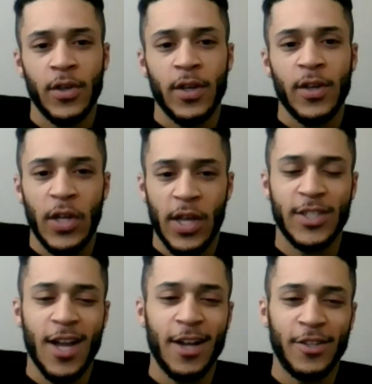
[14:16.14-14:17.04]
yeah, yeah.
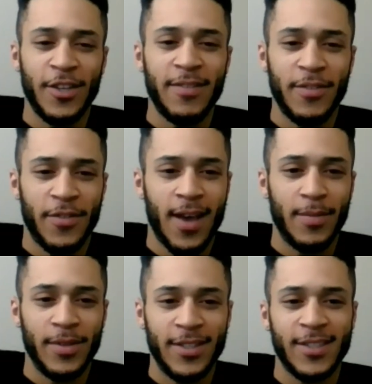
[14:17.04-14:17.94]
It's not David
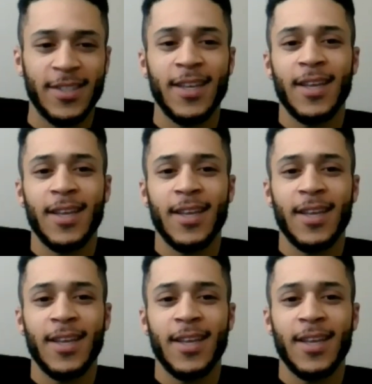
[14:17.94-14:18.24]
Fabulous